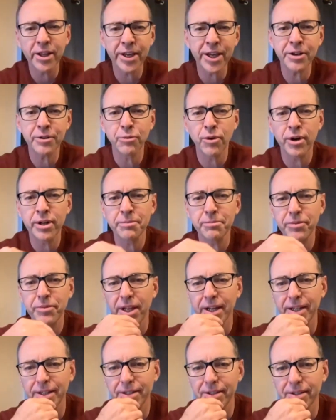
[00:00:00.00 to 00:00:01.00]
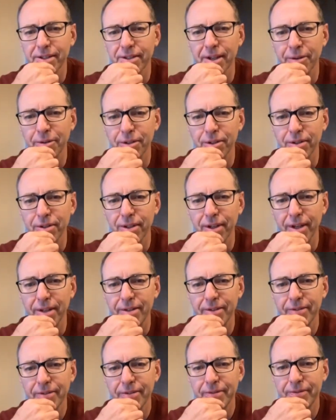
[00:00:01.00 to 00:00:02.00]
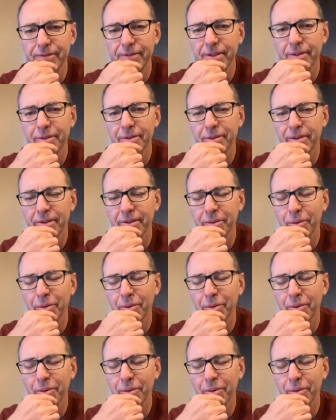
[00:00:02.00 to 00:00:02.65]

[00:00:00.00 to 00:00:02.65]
in in one place. Is that what yes. You're yep. And